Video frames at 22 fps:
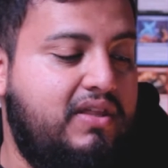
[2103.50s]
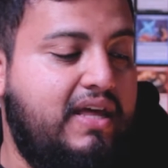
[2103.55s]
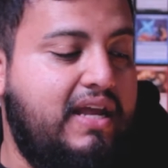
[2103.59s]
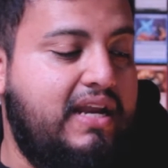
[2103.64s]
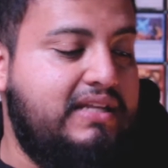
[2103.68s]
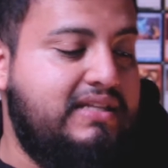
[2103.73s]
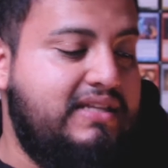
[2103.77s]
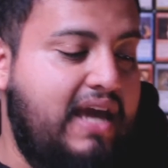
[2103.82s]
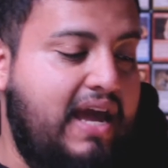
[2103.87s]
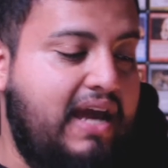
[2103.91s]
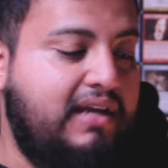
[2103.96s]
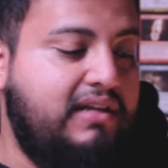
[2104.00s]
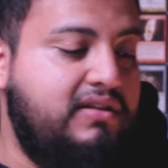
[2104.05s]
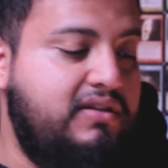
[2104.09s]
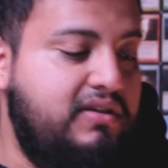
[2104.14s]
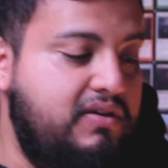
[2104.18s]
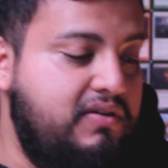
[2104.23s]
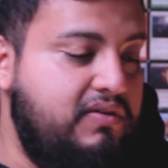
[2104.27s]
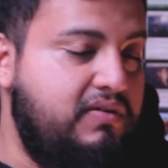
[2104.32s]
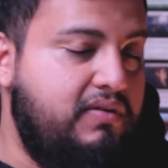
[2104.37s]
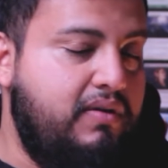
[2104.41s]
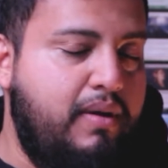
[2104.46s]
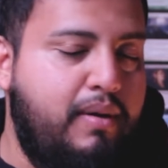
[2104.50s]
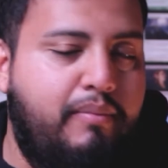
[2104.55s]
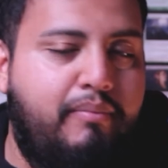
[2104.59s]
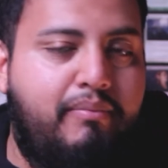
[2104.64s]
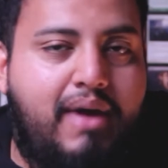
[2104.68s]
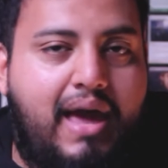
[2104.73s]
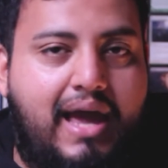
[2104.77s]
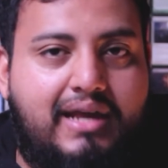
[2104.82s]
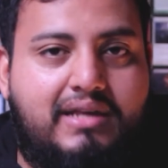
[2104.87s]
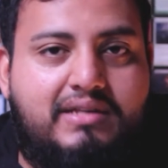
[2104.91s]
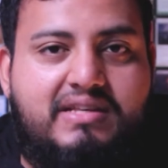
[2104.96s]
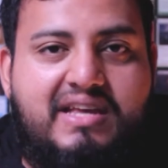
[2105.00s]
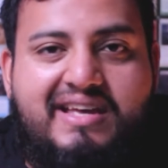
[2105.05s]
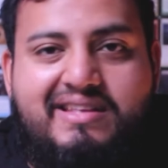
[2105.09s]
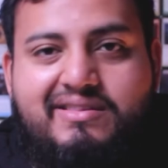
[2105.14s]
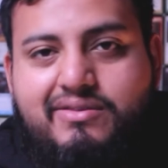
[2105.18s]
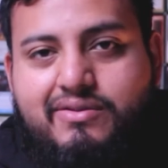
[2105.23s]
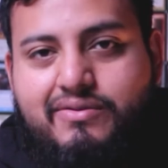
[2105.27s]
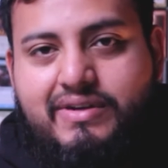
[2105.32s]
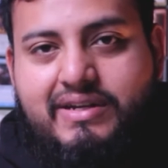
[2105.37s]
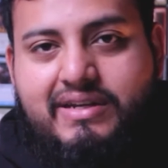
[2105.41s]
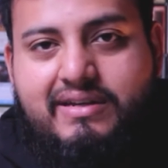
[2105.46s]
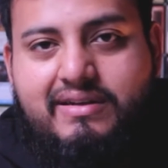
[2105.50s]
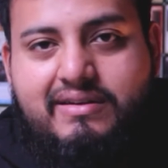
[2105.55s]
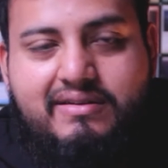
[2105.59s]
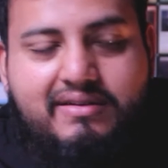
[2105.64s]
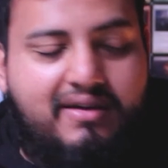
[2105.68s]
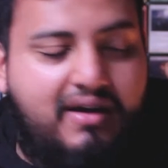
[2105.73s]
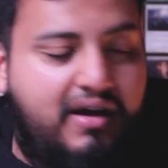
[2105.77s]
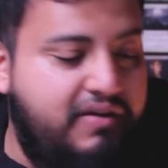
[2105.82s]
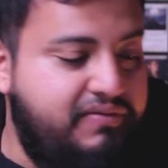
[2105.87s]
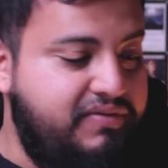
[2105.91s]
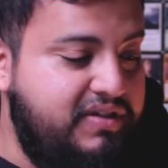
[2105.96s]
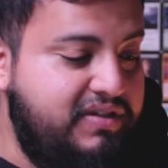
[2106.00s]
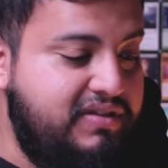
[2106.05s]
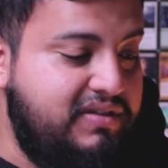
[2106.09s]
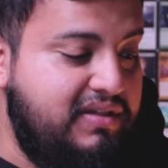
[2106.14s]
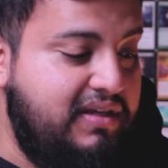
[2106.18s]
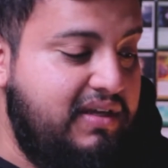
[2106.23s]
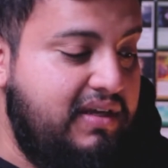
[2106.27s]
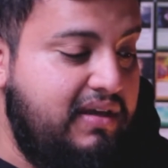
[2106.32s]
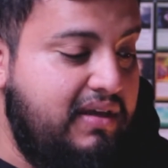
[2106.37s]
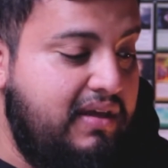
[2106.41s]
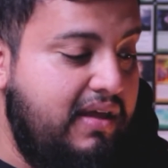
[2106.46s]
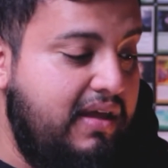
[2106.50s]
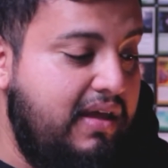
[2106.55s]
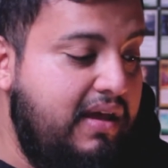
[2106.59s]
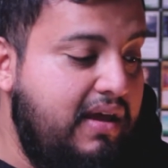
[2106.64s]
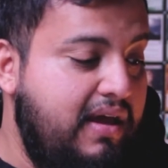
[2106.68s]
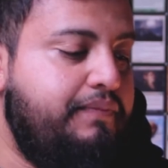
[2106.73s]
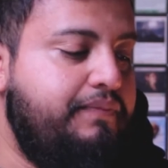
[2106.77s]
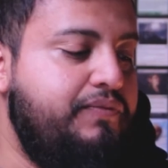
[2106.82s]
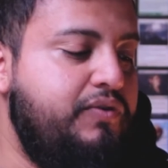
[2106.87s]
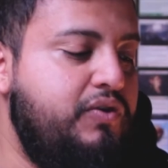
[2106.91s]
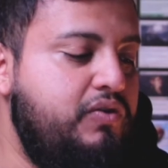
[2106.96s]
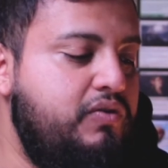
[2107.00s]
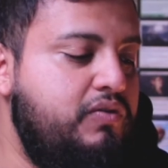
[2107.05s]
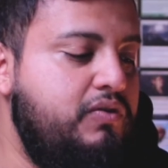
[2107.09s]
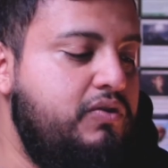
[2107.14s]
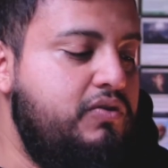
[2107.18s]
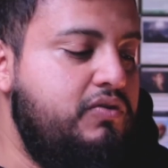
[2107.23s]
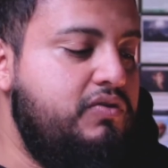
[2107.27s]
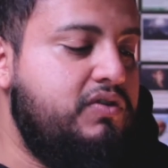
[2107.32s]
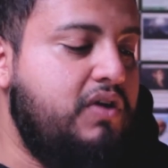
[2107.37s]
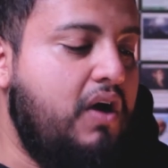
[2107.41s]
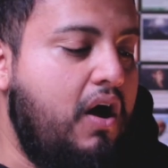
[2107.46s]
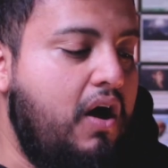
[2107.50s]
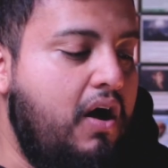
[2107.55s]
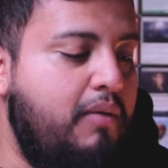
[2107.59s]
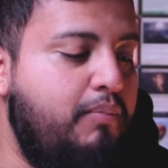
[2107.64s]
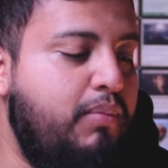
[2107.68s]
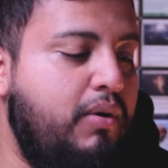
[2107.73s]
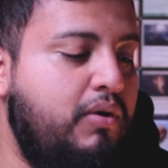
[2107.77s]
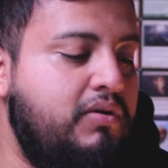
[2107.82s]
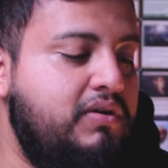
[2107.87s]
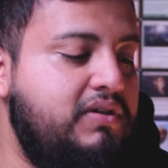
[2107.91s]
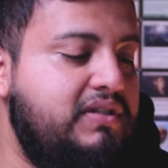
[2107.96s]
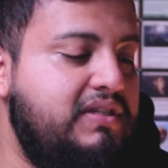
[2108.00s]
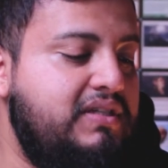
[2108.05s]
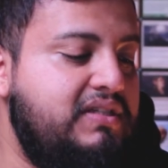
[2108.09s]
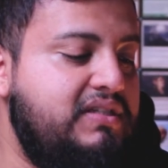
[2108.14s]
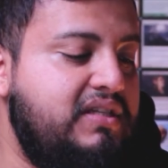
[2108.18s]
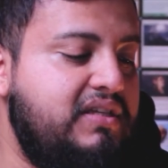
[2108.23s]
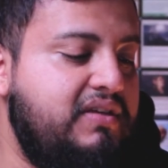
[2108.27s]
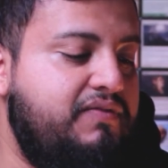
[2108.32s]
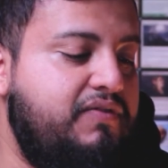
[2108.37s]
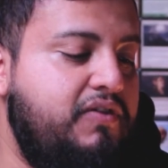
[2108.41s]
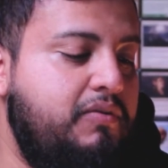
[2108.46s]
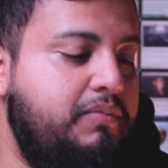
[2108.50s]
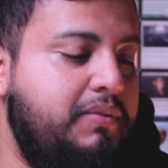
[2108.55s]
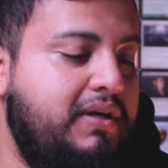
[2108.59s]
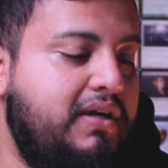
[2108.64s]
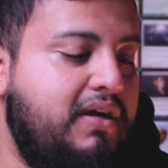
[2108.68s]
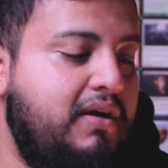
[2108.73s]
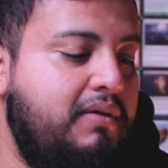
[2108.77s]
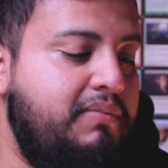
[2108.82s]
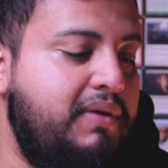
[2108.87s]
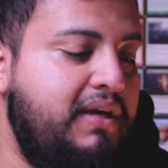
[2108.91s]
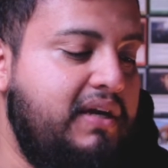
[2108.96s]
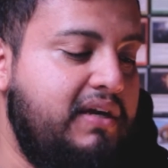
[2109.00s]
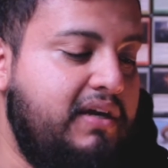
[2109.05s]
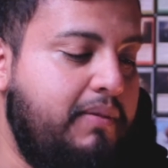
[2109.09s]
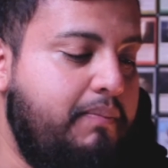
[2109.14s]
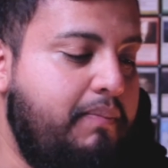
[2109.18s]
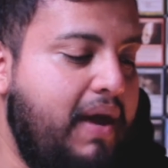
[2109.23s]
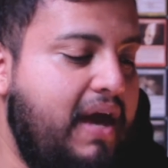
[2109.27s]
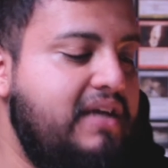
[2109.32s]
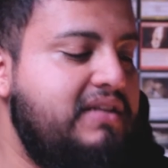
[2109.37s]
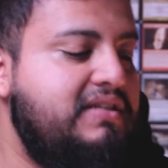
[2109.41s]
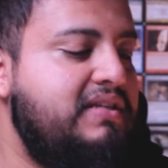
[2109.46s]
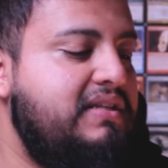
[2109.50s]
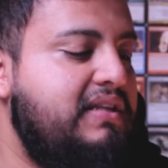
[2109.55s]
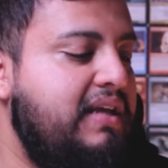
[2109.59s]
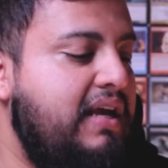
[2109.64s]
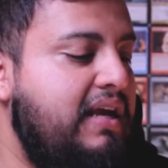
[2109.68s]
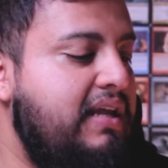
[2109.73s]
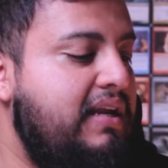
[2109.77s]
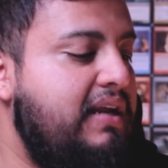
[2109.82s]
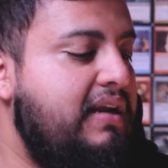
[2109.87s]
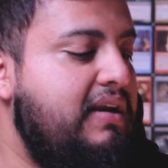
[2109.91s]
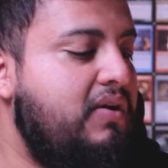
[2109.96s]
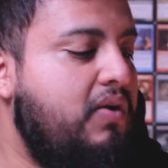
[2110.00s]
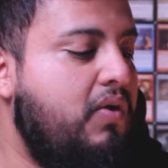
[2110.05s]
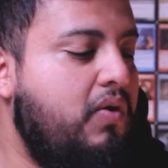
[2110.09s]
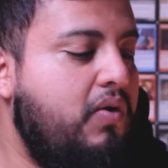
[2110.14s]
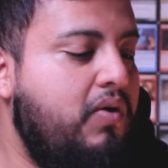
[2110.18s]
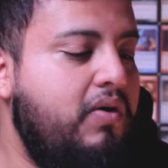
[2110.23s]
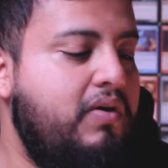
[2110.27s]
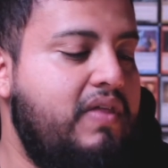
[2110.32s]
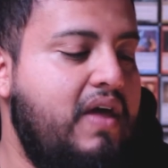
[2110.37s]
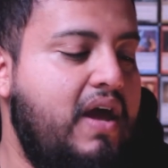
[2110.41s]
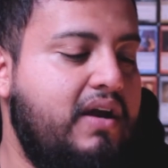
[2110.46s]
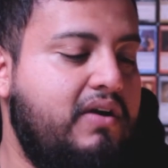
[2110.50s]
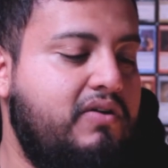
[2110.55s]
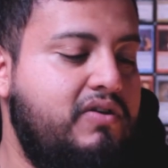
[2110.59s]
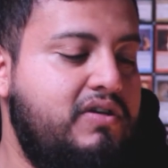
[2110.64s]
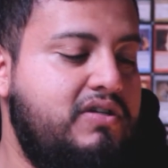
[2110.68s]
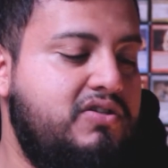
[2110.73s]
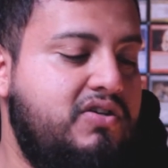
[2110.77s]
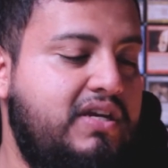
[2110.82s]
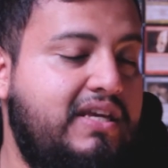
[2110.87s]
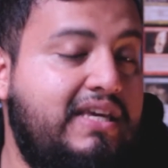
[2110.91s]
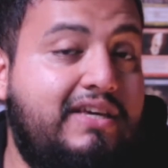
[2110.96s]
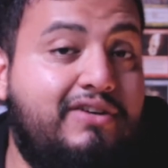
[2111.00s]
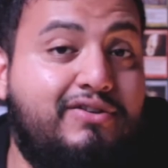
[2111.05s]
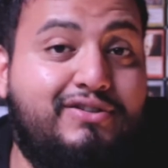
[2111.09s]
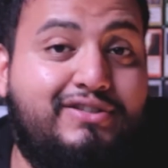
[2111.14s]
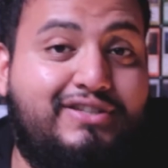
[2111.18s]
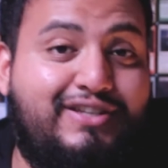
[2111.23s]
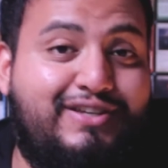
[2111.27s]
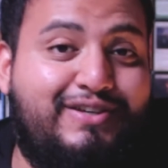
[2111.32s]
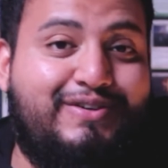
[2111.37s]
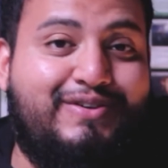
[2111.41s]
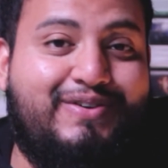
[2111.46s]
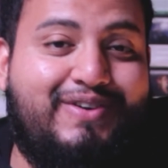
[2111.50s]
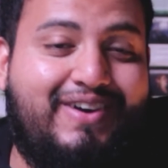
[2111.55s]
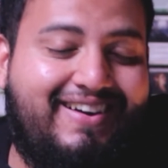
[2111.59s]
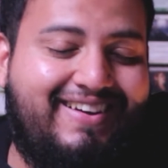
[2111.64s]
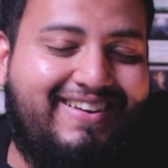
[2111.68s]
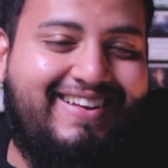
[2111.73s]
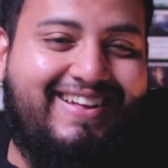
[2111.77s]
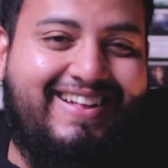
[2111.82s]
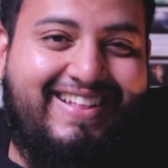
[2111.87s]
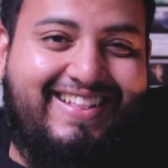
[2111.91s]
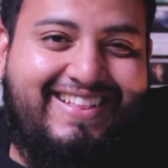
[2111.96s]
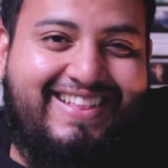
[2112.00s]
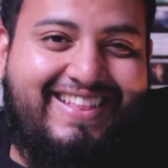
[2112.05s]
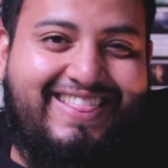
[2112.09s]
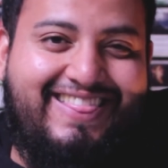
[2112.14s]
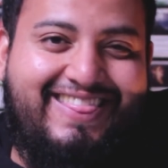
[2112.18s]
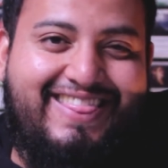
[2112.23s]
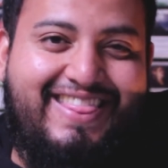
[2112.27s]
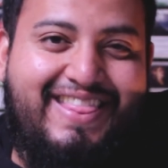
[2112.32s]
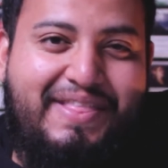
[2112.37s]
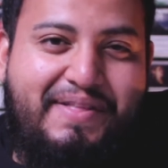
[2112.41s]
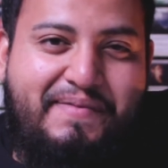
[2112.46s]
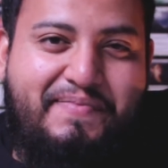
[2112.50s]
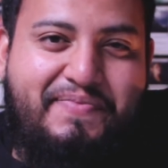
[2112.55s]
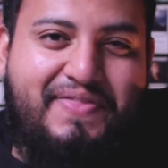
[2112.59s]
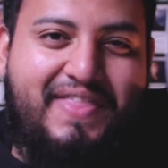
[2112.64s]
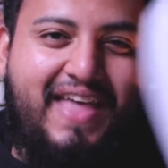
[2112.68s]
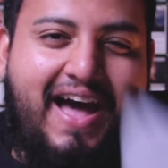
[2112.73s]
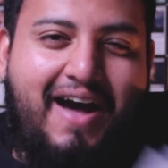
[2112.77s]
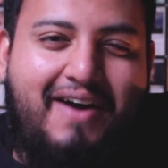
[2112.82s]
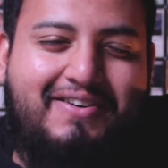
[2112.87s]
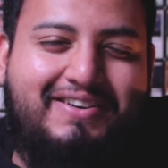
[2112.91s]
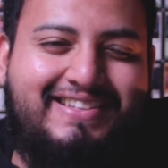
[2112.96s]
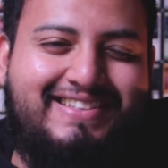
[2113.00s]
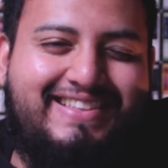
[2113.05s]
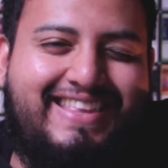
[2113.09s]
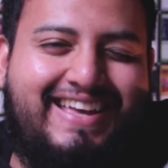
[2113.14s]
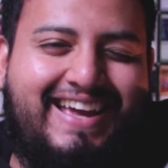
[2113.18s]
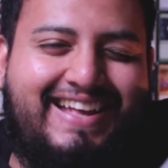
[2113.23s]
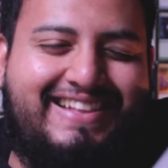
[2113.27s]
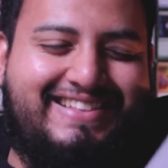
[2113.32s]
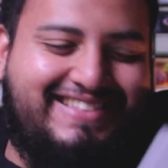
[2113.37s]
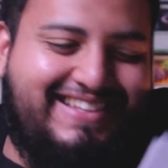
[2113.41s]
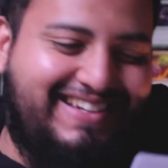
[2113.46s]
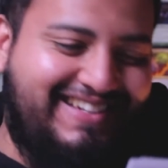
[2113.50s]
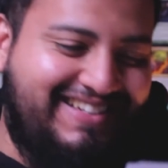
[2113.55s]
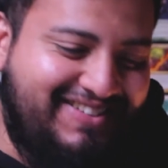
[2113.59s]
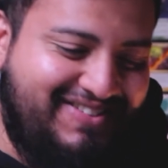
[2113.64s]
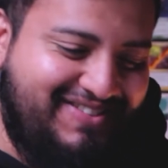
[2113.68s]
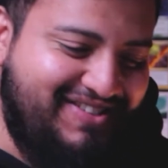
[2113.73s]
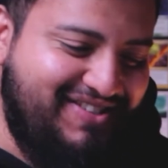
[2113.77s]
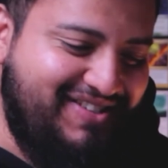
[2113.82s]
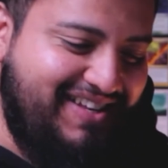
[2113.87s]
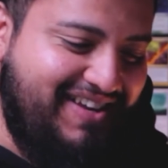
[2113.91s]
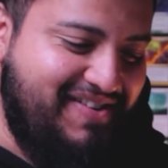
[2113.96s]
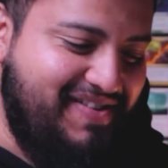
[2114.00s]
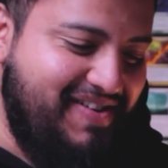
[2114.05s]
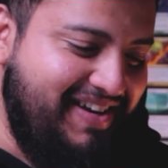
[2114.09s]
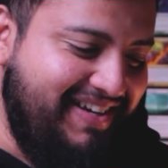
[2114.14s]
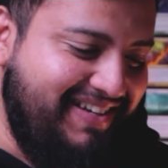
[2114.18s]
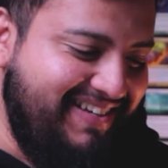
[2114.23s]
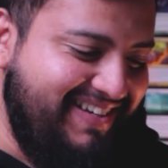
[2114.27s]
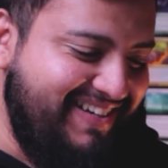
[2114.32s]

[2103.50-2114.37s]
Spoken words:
that attacked you. Max at 3, obviously. You lose all bonuses if you become incapacitated or that creature heals you. Now, that's an interesting one.